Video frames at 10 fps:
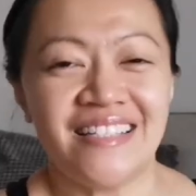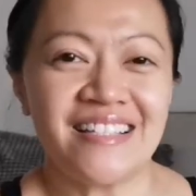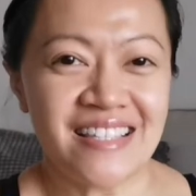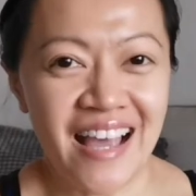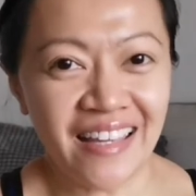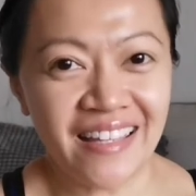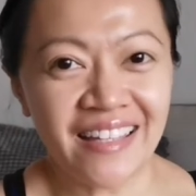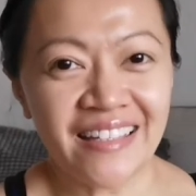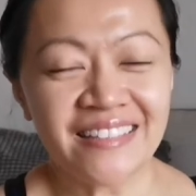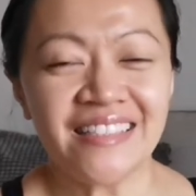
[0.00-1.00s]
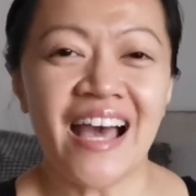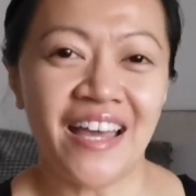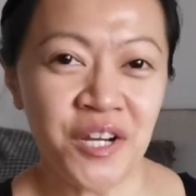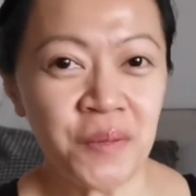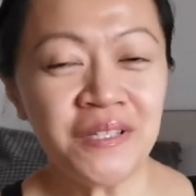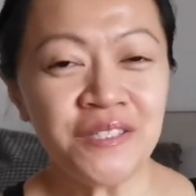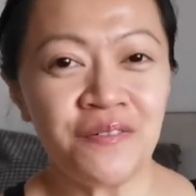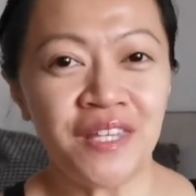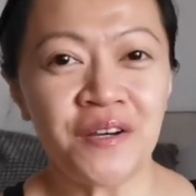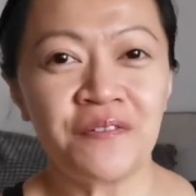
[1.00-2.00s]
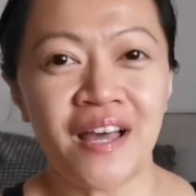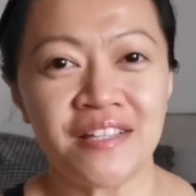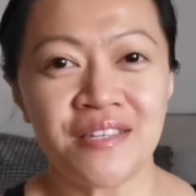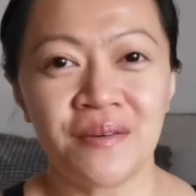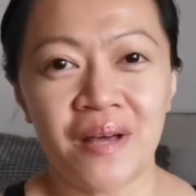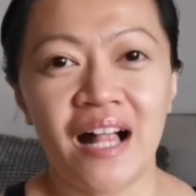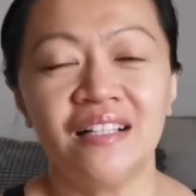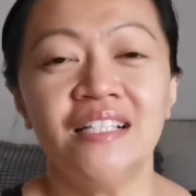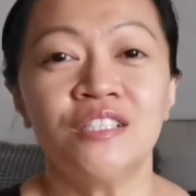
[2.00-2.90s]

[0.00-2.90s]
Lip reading: it's Ayin. I hope this video finds you well.